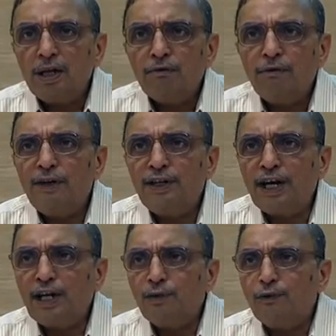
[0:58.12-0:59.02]
we will
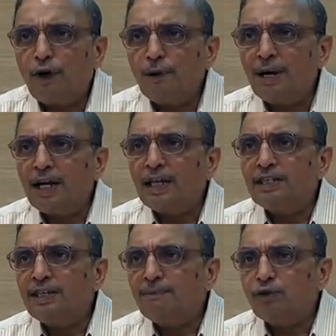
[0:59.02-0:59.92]
try to form a
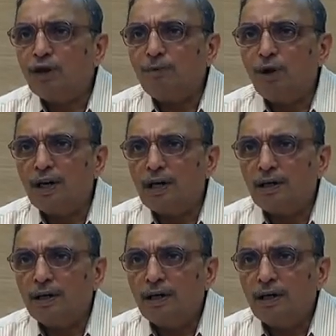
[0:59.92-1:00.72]
conceptual model